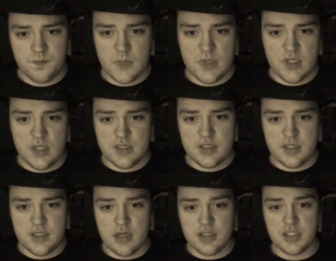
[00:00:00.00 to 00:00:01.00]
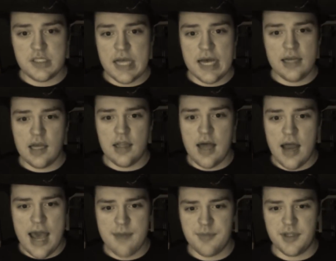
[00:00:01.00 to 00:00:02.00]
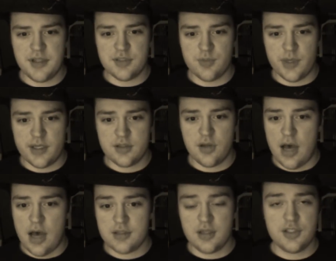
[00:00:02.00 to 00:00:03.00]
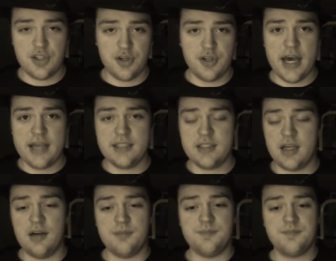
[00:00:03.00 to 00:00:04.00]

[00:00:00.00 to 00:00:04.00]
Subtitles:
There's just not a lot happening this week, so I was going to show you guys the